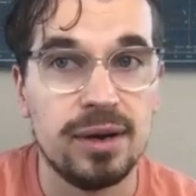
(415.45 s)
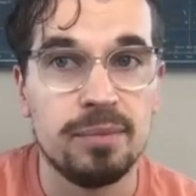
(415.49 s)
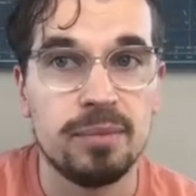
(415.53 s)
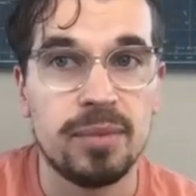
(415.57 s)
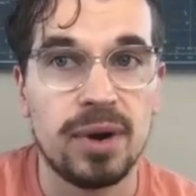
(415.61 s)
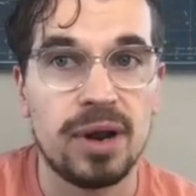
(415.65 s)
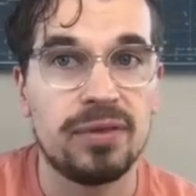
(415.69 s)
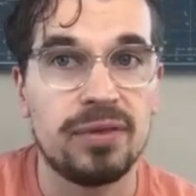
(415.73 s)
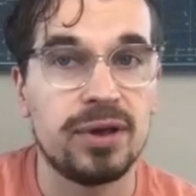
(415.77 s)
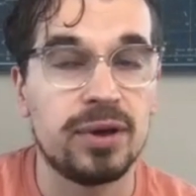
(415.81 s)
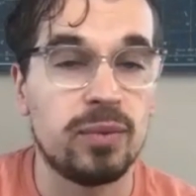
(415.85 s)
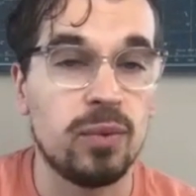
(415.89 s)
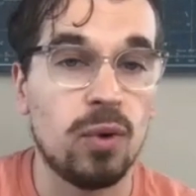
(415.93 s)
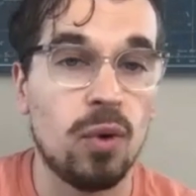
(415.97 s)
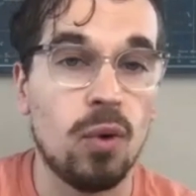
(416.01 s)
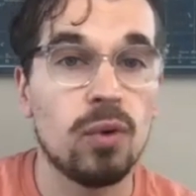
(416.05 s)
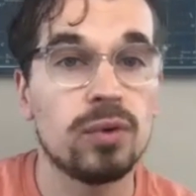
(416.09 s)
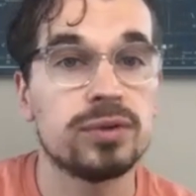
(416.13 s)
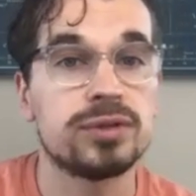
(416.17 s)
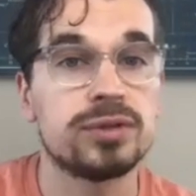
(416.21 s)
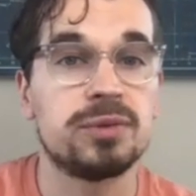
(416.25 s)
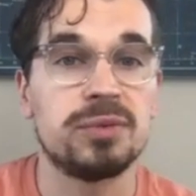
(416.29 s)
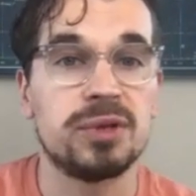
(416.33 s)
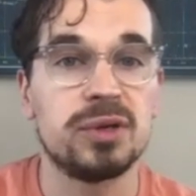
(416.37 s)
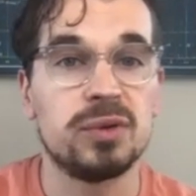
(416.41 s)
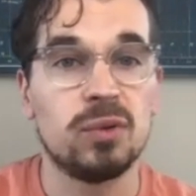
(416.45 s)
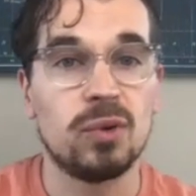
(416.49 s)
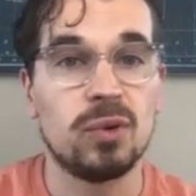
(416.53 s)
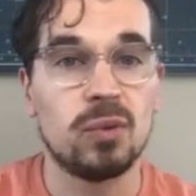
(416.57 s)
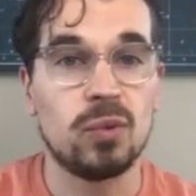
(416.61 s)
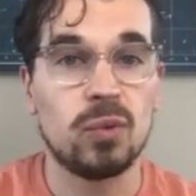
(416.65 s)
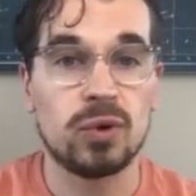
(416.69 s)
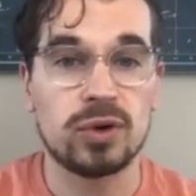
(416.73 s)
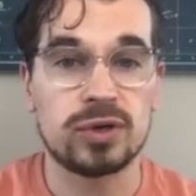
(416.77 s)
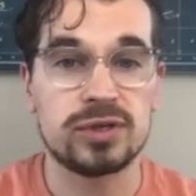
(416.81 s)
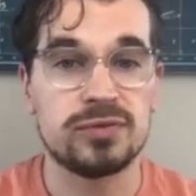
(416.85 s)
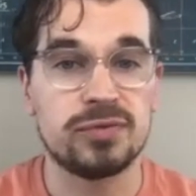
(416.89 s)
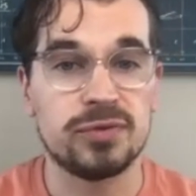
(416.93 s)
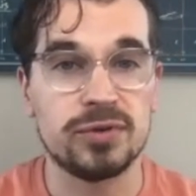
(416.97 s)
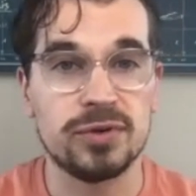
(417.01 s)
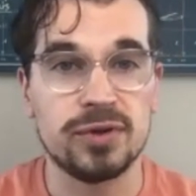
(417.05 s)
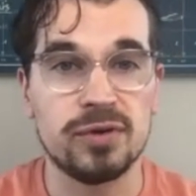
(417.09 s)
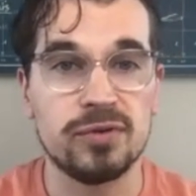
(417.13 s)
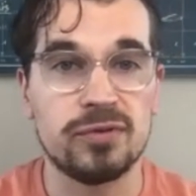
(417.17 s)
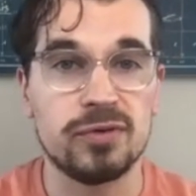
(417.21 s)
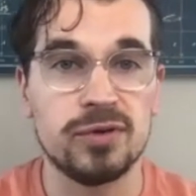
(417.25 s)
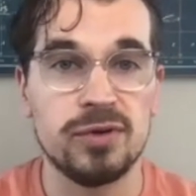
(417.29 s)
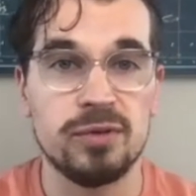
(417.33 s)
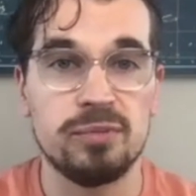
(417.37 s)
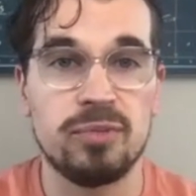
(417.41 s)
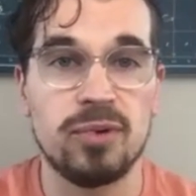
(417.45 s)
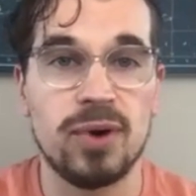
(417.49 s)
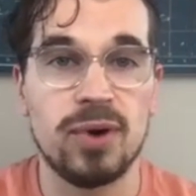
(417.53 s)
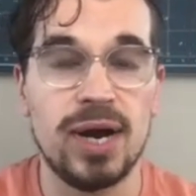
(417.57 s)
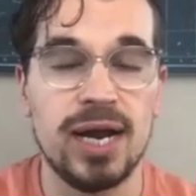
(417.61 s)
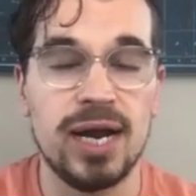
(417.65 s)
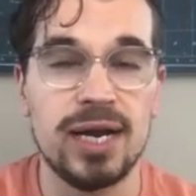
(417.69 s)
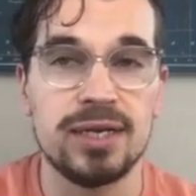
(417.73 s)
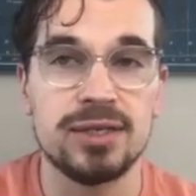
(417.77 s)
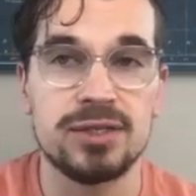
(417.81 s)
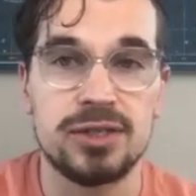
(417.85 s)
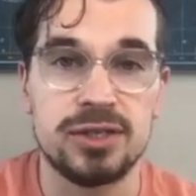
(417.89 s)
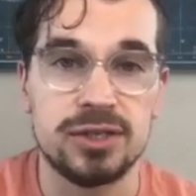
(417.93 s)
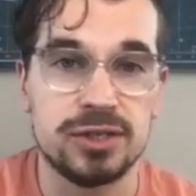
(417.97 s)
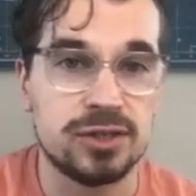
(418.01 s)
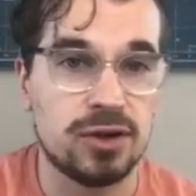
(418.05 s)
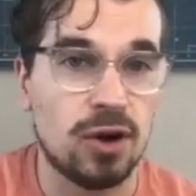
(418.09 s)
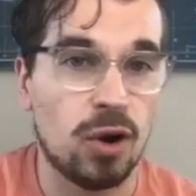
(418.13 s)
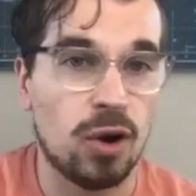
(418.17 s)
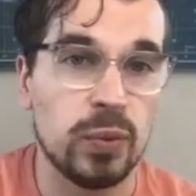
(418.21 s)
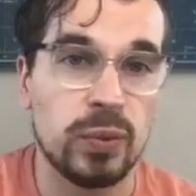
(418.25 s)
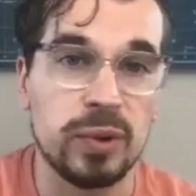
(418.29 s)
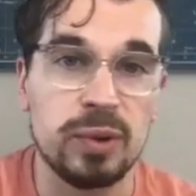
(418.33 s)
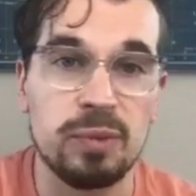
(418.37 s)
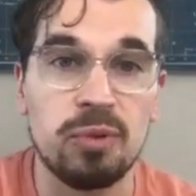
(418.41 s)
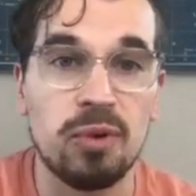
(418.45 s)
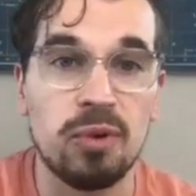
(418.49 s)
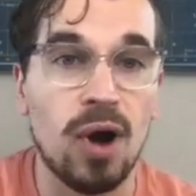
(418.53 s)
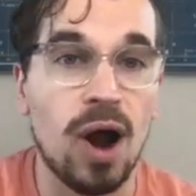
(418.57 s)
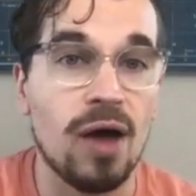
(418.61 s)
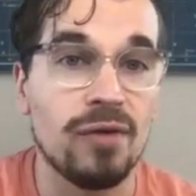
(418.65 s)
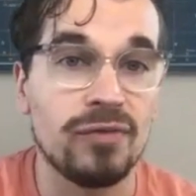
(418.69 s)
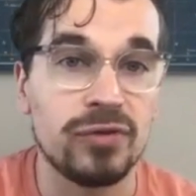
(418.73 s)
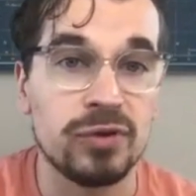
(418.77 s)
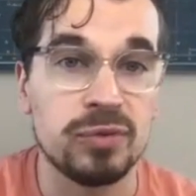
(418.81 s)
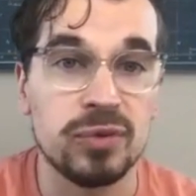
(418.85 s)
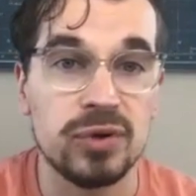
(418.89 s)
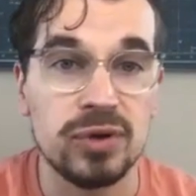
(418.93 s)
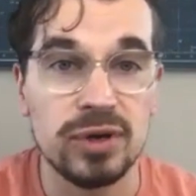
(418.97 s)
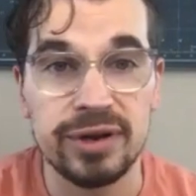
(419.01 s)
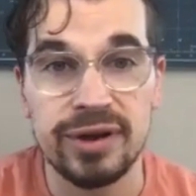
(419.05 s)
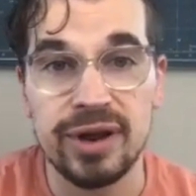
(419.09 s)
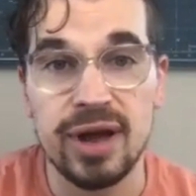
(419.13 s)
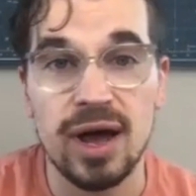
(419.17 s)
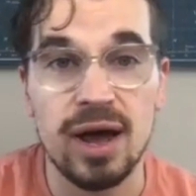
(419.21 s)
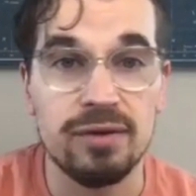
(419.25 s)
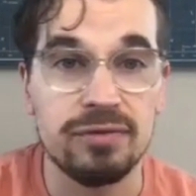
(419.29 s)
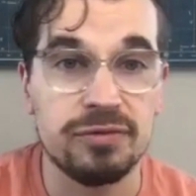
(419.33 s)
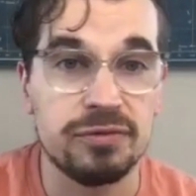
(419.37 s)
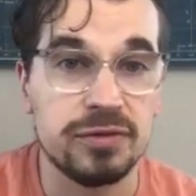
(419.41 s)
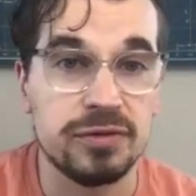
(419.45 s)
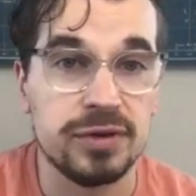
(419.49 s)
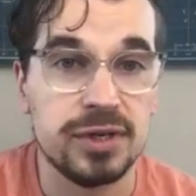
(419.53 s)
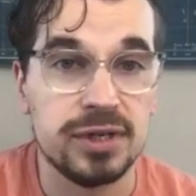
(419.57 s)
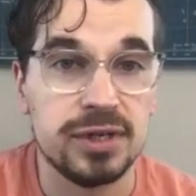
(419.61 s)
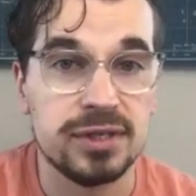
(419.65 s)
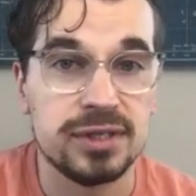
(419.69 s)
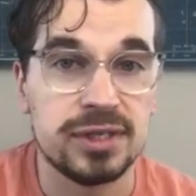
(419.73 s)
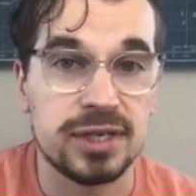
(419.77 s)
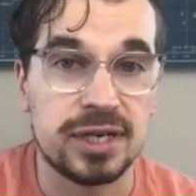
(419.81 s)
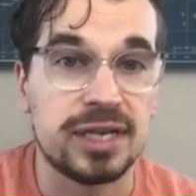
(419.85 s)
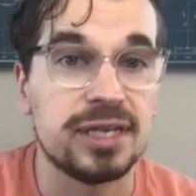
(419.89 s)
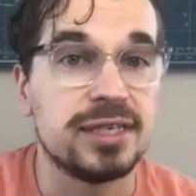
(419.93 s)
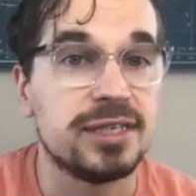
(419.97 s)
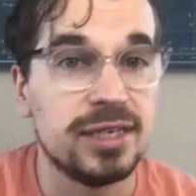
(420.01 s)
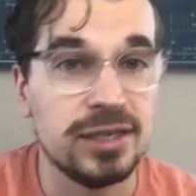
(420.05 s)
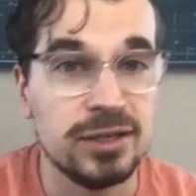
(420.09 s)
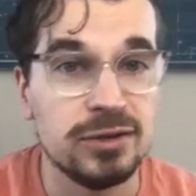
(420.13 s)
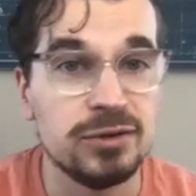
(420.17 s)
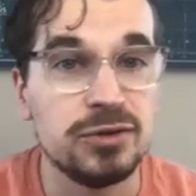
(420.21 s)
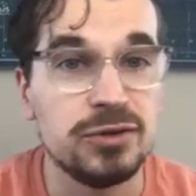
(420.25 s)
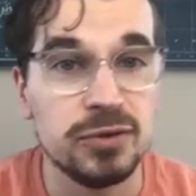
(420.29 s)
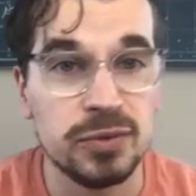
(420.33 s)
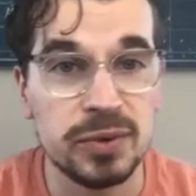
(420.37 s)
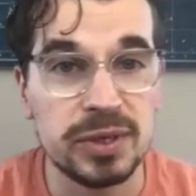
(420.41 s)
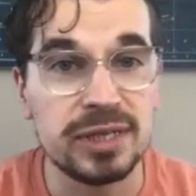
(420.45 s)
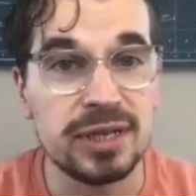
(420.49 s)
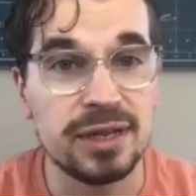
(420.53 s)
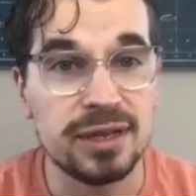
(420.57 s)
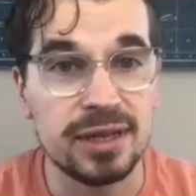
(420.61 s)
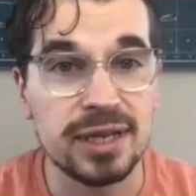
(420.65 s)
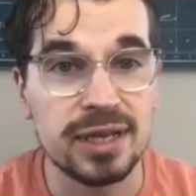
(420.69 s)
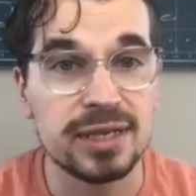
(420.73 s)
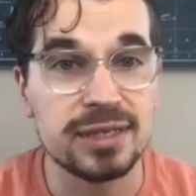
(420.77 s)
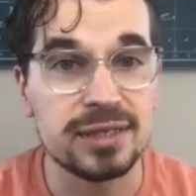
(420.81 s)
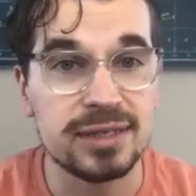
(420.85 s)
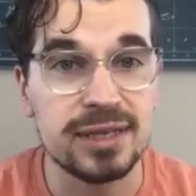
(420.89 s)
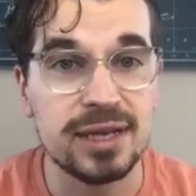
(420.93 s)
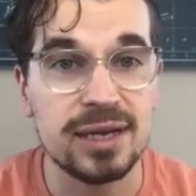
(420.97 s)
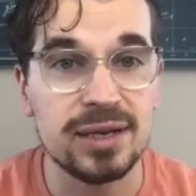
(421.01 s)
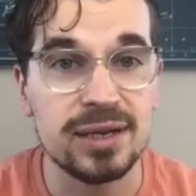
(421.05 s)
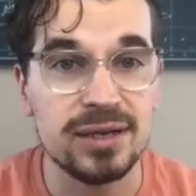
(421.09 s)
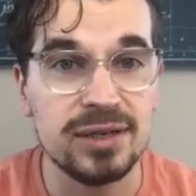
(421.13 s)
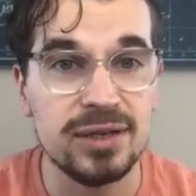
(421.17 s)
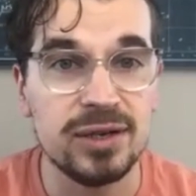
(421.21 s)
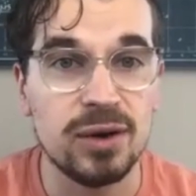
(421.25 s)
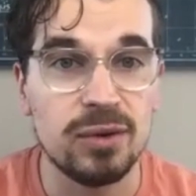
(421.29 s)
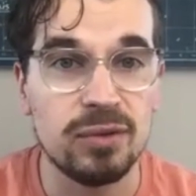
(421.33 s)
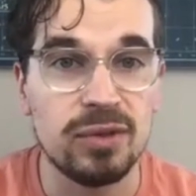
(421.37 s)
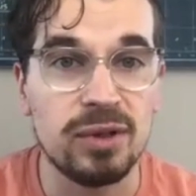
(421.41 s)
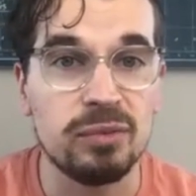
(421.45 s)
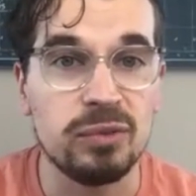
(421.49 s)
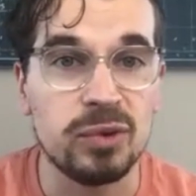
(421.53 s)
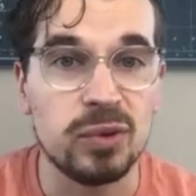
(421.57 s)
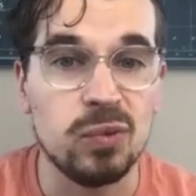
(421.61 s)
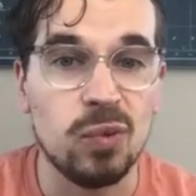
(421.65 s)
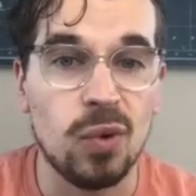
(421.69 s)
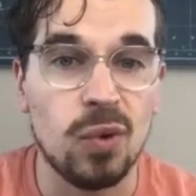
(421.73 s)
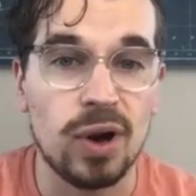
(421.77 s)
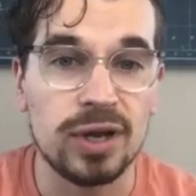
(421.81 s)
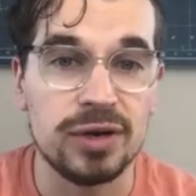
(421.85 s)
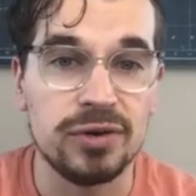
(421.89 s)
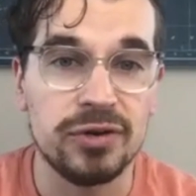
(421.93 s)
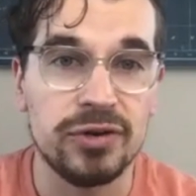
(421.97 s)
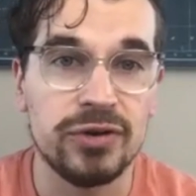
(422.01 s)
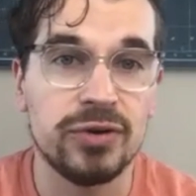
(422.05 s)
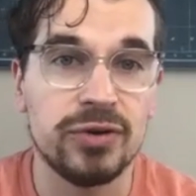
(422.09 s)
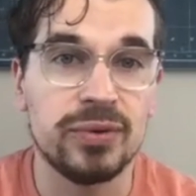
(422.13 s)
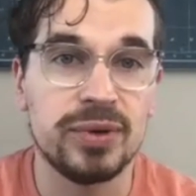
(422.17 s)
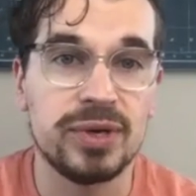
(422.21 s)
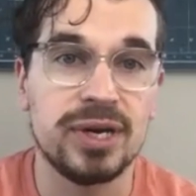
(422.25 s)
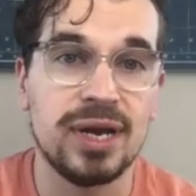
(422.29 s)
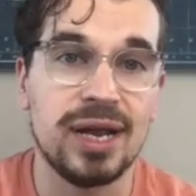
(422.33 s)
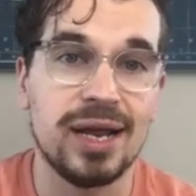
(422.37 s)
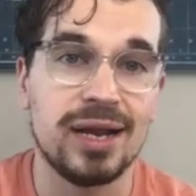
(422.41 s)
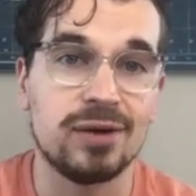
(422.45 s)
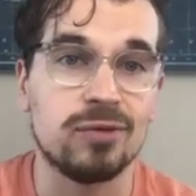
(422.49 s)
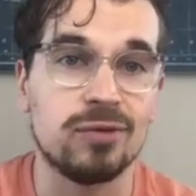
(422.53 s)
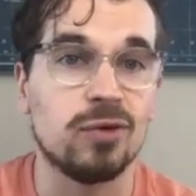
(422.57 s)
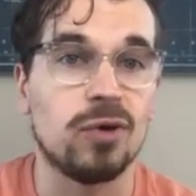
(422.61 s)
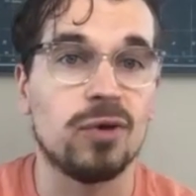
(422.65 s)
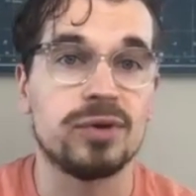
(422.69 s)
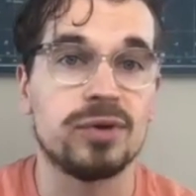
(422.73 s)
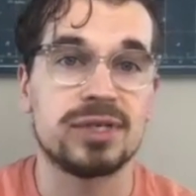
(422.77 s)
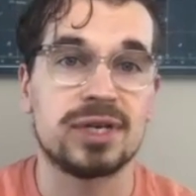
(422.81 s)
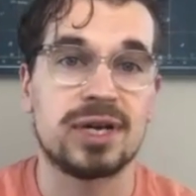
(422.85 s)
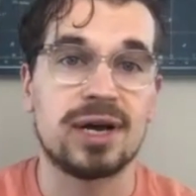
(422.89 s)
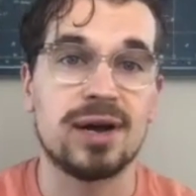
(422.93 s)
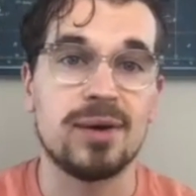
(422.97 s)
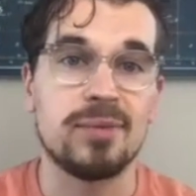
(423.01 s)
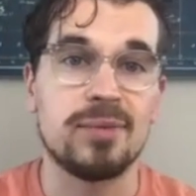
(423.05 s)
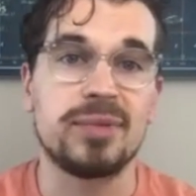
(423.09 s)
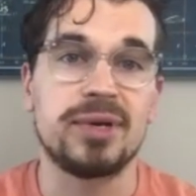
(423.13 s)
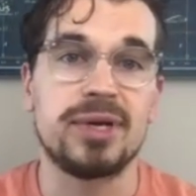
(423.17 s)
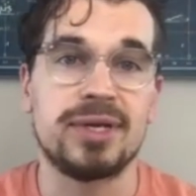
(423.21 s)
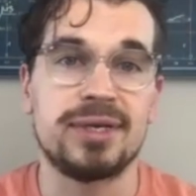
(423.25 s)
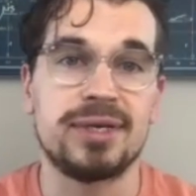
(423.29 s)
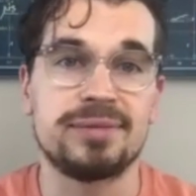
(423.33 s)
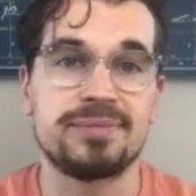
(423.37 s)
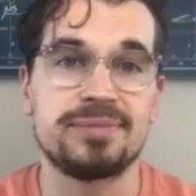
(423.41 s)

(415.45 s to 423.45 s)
But I think ultimately what works for the brand is just, are we profitable enough to continue doing the things that that we want to do and grow as a company?